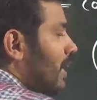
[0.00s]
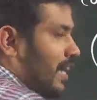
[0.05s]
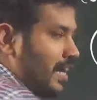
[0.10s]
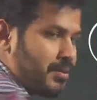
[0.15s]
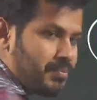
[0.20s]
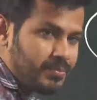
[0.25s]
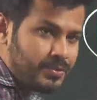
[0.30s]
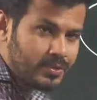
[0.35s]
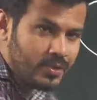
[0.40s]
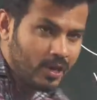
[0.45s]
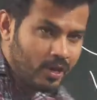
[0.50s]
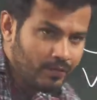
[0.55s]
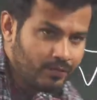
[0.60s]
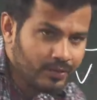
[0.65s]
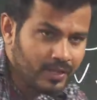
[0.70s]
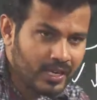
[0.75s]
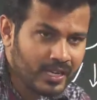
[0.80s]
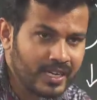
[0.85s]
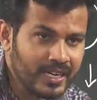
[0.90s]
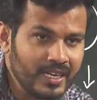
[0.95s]
absorb
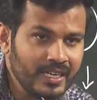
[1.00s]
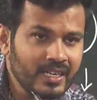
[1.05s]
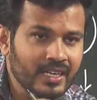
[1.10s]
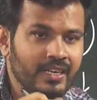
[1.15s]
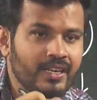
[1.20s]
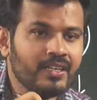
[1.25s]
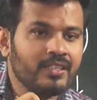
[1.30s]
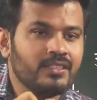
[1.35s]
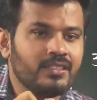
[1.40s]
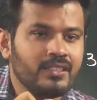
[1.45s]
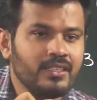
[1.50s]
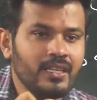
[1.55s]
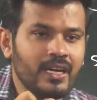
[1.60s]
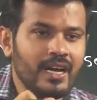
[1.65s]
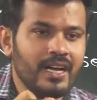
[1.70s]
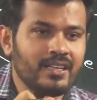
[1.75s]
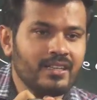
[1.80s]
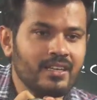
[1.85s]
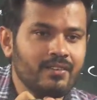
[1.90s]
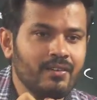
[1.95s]
the heat energy
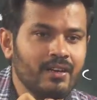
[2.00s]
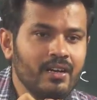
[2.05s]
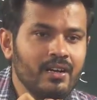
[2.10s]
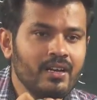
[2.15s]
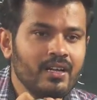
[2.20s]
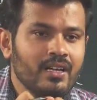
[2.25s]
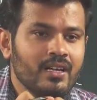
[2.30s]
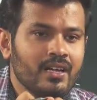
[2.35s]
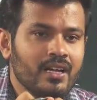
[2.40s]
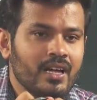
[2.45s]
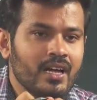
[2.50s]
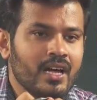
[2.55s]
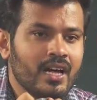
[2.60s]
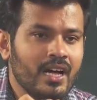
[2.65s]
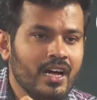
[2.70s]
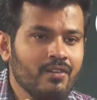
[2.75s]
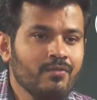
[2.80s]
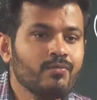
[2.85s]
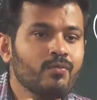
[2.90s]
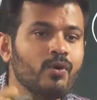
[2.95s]
and they will
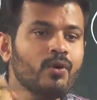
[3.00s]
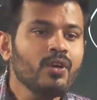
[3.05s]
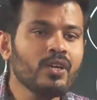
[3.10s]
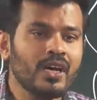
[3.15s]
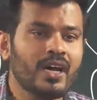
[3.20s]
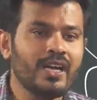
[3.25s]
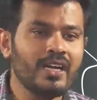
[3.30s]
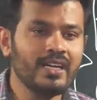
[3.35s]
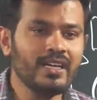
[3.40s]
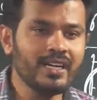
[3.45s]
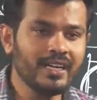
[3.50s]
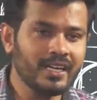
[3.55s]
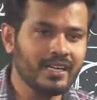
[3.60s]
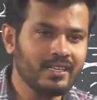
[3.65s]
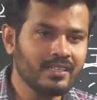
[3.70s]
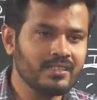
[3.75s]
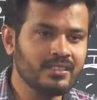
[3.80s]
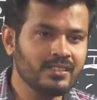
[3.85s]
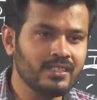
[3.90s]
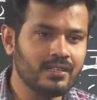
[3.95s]
have more kinetic
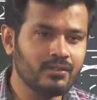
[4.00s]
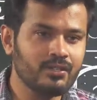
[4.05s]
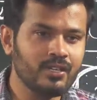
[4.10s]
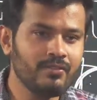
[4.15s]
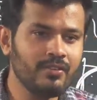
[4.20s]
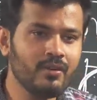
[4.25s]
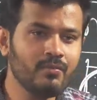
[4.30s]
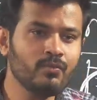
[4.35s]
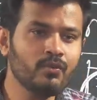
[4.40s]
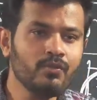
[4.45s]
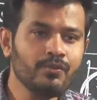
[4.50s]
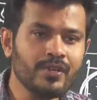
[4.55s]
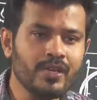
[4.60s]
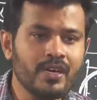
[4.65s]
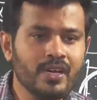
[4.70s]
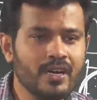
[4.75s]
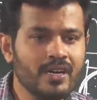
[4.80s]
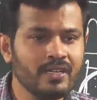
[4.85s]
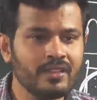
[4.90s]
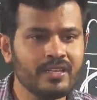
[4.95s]
energy now. They will move
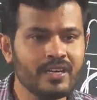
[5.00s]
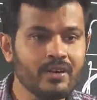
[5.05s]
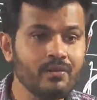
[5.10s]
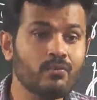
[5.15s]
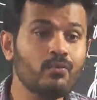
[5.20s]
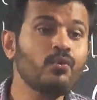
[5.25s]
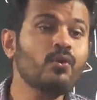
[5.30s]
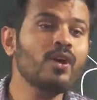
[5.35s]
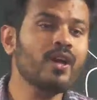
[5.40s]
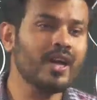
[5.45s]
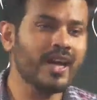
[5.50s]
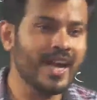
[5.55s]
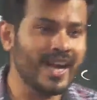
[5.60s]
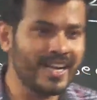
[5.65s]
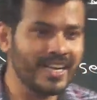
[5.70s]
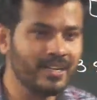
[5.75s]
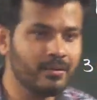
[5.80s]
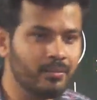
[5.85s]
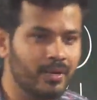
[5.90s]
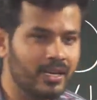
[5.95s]
here and there more
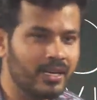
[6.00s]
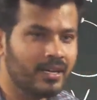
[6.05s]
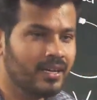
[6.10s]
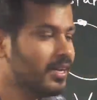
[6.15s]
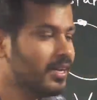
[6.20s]
randomly.